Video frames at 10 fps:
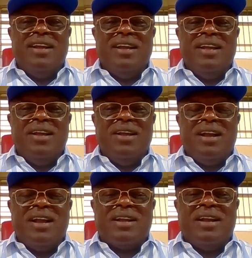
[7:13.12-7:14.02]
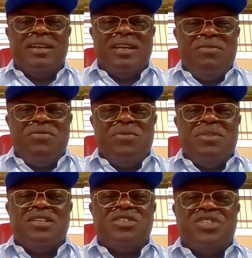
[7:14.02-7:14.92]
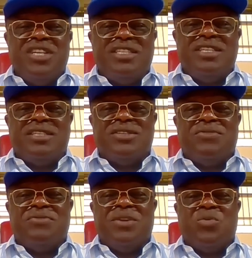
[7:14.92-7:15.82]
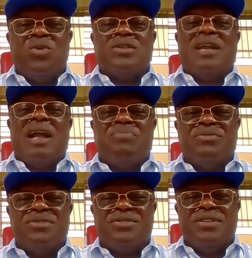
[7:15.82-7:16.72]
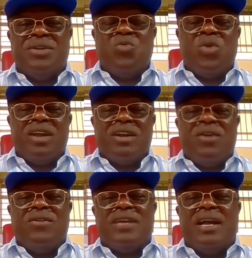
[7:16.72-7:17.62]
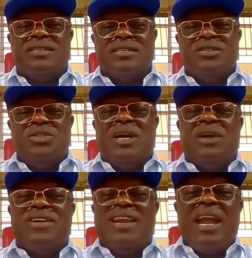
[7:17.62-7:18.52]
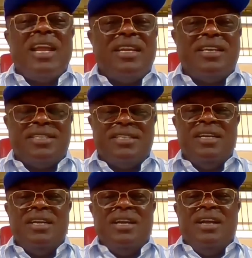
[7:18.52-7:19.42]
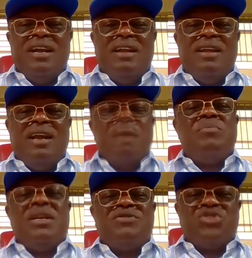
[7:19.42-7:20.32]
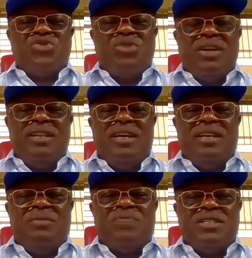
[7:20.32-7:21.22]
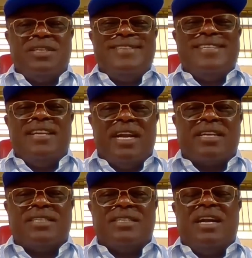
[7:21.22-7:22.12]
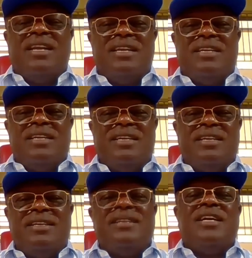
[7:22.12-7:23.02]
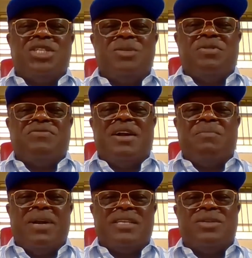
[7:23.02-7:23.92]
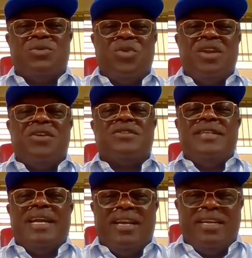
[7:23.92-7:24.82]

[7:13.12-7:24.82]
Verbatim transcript: And uh, I can give you the stages of uh, what happened, the way God had, you know, outlined it. And I believe strongly that the president-elect and the, the leadership of our party will